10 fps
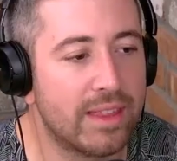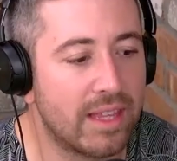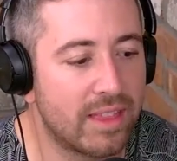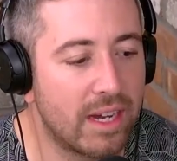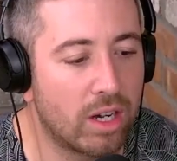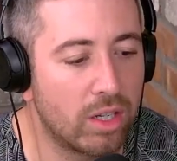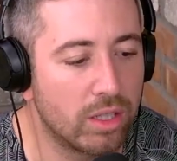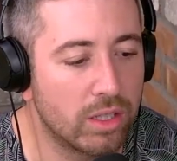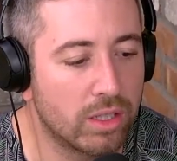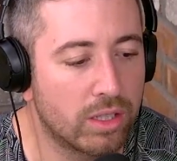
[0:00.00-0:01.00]
that they're
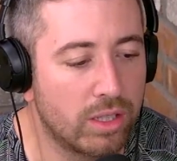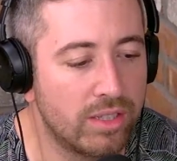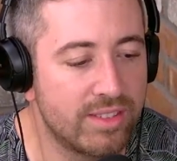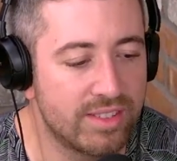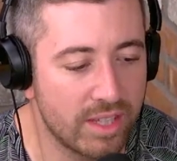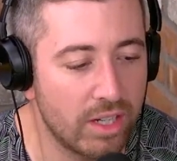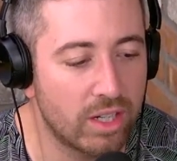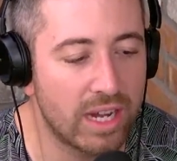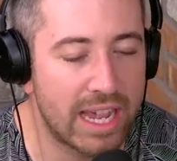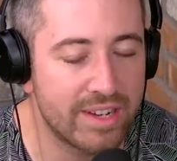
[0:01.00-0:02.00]

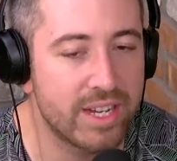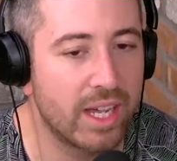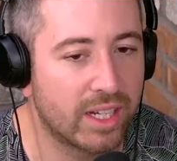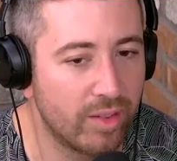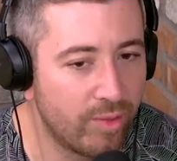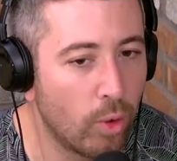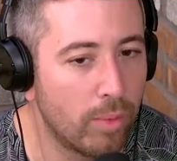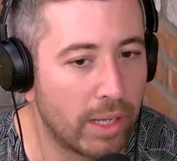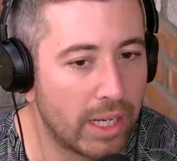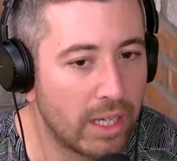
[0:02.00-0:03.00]
considered
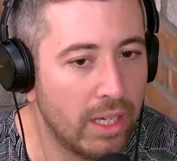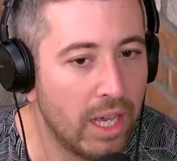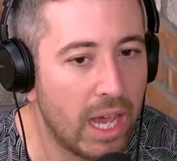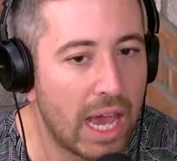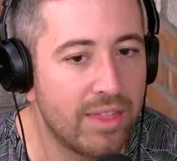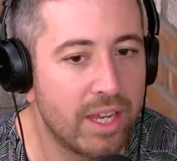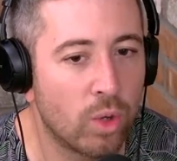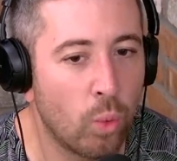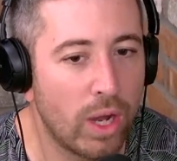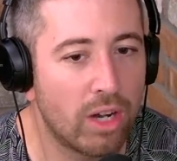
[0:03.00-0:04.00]
anti-conformity, and they're
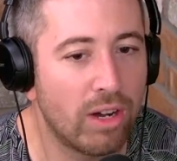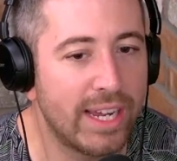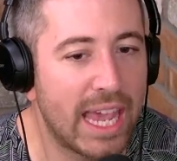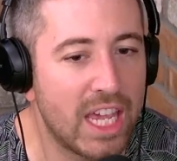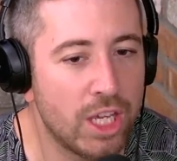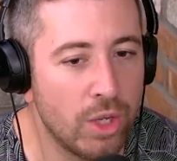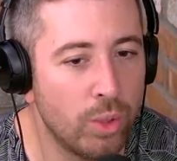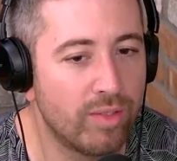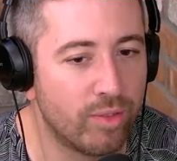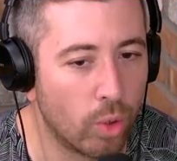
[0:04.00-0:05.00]
wearing a
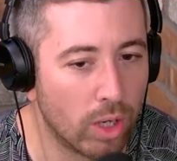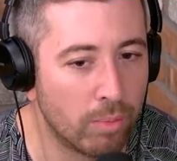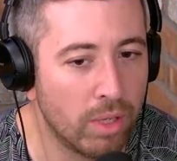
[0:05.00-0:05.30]
uniform